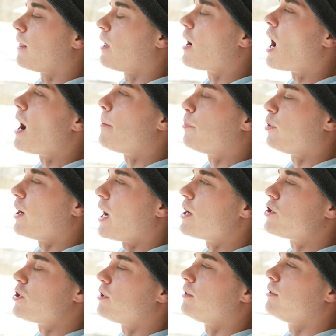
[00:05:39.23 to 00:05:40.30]

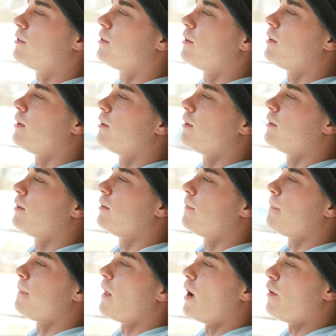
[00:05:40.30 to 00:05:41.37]
comprehension
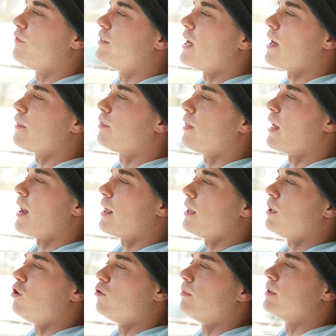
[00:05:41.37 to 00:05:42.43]
of death that
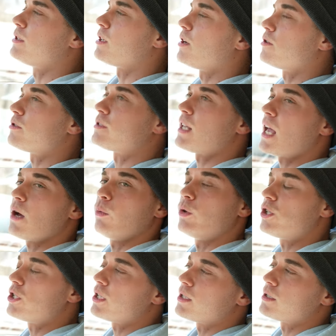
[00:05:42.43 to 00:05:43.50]
humans understand,
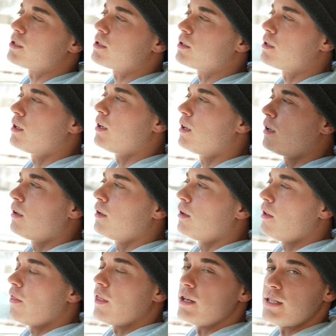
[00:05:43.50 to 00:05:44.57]
which is
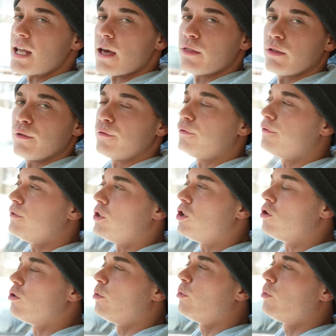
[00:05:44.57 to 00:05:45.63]
the death of
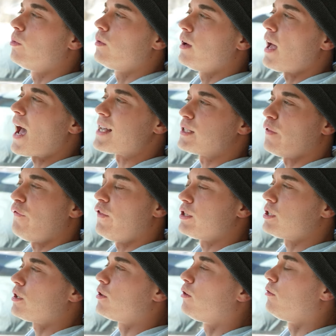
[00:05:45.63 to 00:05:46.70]
you as a
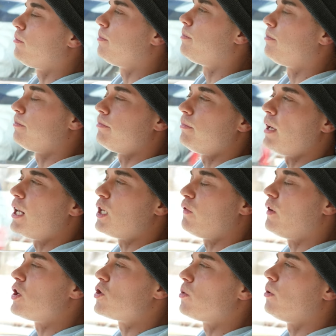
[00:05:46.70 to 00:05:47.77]
physical
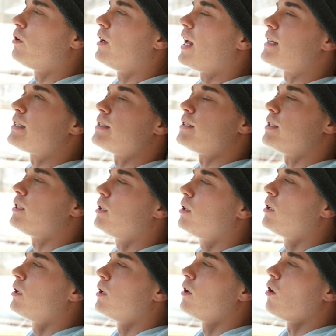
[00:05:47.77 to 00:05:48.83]
individual, an entity,
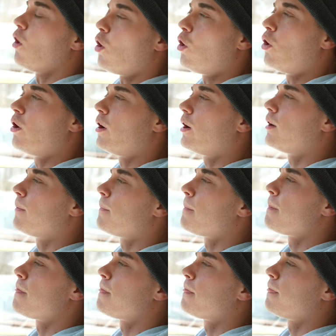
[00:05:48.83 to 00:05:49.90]
or
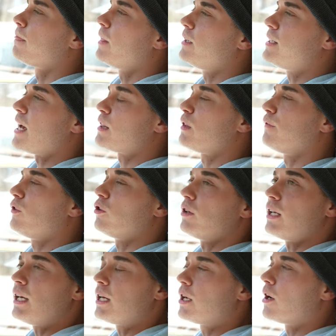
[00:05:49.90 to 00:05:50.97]
the death of your
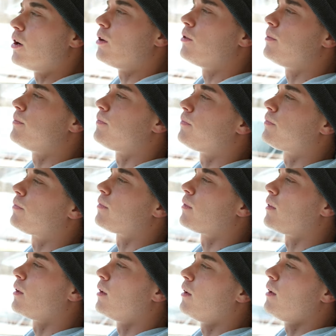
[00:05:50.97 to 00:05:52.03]
ego
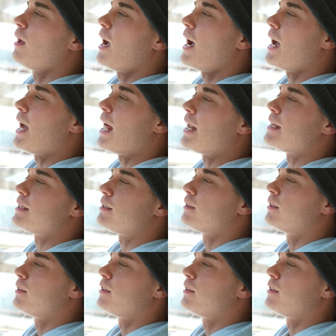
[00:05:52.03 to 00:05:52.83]
and